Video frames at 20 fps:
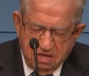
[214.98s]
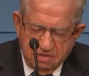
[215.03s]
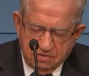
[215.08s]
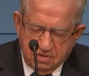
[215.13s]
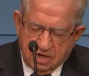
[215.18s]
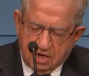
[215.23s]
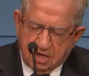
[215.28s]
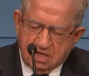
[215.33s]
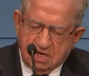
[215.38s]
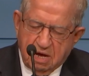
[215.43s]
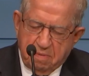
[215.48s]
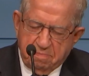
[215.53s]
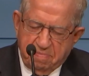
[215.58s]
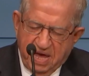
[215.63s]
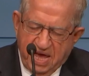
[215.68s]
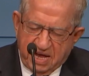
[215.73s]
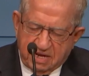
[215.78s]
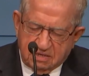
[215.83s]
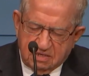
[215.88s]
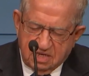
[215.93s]
that'll come
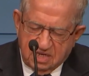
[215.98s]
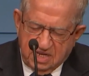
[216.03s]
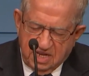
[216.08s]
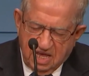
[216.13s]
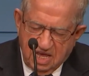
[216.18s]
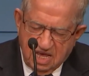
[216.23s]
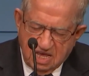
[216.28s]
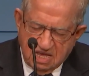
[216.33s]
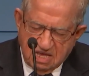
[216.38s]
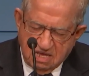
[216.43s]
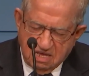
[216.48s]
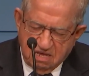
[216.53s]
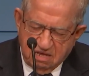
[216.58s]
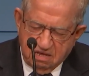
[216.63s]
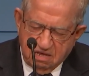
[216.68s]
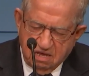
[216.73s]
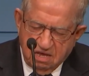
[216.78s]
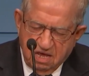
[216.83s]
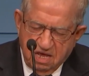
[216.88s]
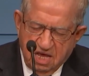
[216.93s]
back
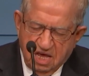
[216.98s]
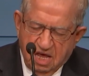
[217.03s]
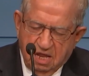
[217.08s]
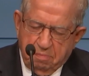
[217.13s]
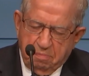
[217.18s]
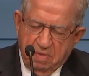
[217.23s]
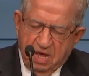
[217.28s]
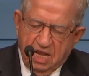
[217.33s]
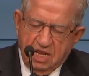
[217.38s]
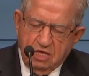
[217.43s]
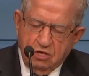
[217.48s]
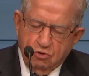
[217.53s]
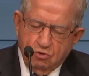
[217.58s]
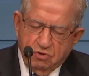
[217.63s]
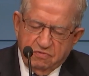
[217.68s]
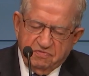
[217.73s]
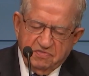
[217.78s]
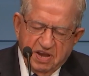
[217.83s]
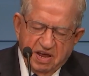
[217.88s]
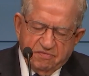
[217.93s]
today, and many who
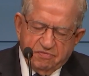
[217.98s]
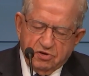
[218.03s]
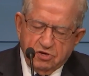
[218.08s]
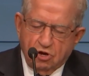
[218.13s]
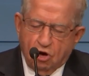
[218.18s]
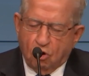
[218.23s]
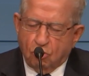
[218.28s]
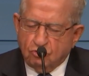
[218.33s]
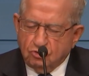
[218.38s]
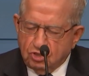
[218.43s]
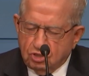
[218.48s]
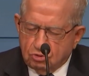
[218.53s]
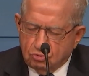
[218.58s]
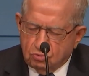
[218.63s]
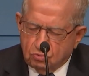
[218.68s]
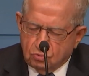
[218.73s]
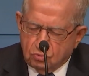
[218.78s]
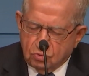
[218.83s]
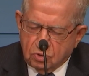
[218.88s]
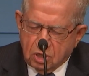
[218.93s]
have never known
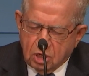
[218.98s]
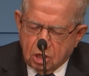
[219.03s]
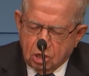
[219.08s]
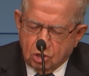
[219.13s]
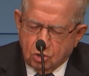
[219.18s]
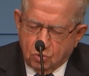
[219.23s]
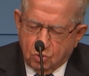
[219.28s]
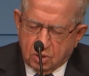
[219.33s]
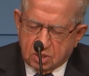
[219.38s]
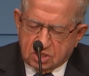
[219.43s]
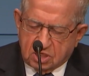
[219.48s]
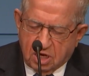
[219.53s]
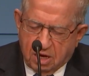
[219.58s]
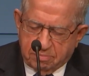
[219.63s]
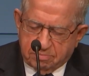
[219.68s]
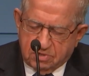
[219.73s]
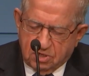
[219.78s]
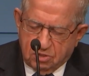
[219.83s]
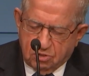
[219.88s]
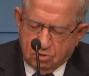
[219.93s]
you who will
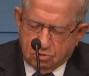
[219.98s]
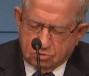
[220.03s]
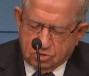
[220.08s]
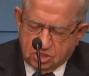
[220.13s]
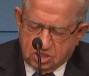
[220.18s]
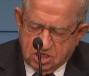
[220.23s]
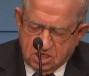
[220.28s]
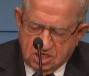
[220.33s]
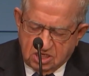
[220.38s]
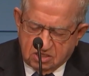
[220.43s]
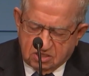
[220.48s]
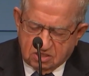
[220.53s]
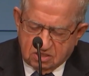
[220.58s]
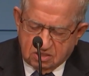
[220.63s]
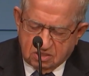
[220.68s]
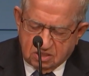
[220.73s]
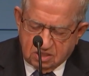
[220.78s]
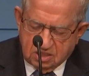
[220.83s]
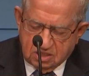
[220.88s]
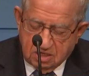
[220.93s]
come to know
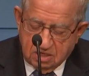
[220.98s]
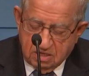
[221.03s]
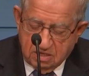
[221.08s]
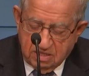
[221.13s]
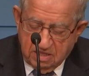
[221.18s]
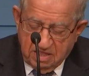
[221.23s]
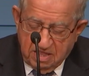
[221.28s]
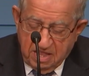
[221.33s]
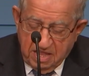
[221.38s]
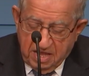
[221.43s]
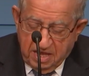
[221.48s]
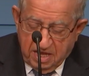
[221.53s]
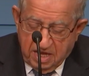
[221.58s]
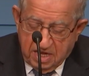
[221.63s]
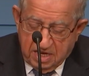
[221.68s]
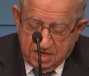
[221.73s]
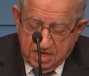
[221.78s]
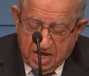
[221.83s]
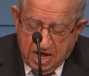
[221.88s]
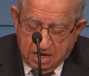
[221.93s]
Jesus.
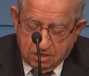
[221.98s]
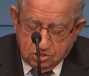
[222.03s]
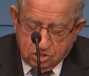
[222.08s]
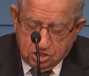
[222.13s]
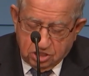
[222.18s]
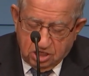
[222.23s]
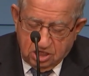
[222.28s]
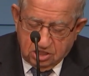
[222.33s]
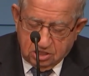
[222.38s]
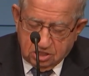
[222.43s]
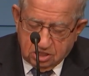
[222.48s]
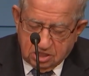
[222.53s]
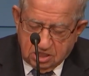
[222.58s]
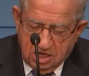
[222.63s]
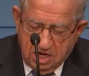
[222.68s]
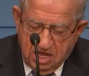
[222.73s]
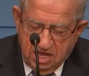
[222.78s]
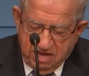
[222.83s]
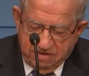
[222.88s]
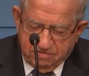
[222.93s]
And now, Jesus,
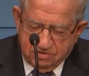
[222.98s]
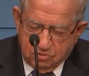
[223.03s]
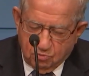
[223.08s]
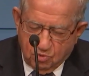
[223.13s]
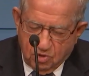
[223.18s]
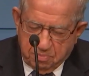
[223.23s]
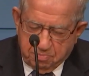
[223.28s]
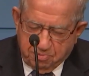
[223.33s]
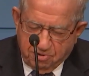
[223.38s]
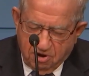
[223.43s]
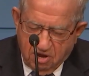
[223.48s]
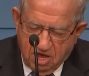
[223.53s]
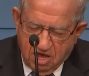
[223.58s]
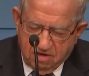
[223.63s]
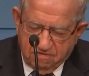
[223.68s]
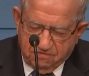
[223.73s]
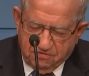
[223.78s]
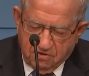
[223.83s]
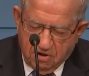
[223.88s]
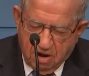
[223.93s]
in heaven, we're
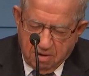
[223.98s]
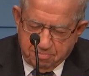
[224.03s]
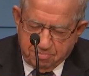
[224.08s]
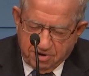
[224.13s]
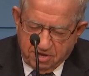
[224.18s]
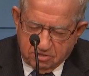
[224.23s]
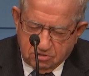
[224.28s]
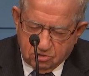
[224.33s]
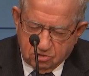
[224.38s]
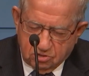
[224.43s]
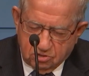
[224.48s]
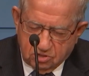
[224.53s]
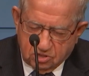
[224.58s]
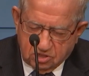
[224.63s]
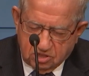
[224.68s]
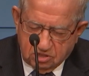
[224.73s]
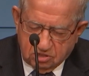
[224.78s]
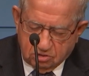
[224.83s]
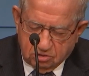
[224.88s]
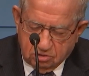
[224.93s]
praying for our brothers and
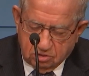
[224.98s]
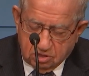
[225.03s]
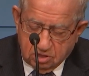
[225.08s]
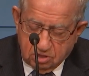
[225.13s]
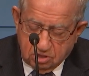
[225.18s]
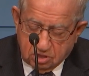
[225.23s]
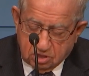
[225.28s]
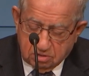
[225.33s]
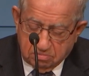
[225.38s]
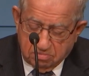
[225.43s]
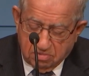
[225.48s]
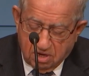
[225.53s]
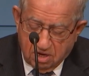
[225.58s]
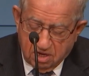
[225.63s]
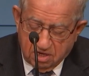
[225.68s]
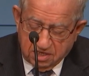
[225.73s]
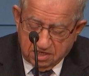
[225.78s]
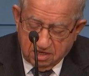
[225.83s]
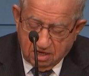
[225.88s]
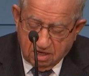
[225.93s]
sisters in
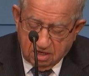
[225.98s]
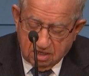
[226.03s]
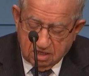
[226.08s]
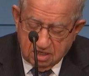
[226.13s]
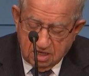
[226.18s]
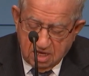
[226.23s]
Somalia.